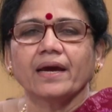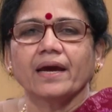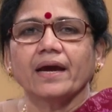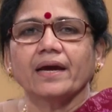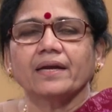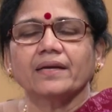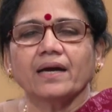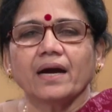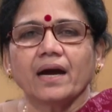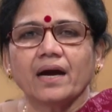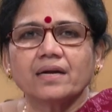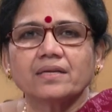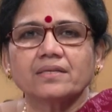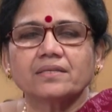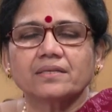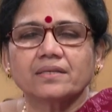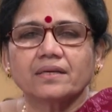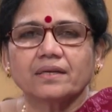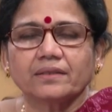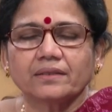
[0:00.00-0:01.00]
and
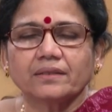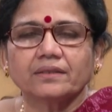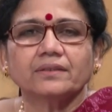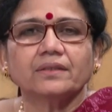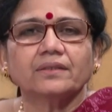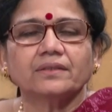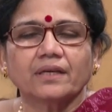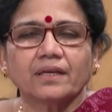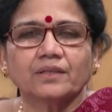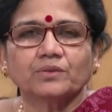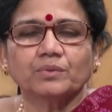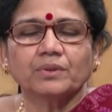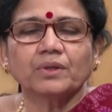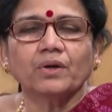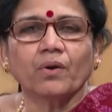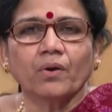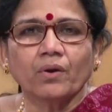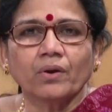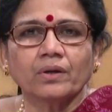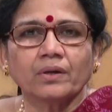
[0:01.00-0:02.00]
as uh, teachers as we
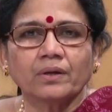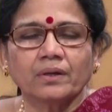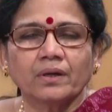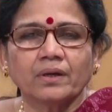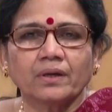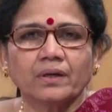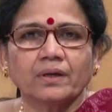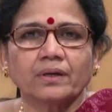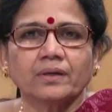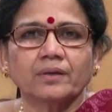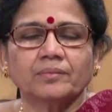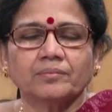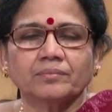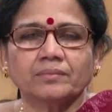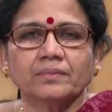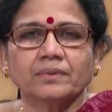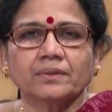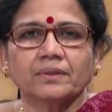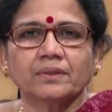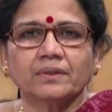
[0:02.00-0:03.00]
all
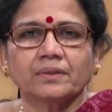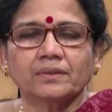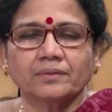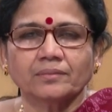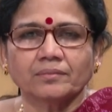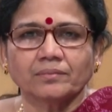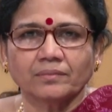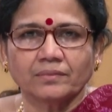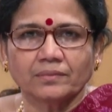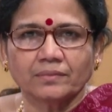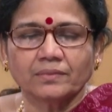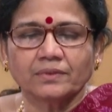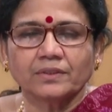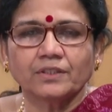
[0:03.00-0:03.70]
um,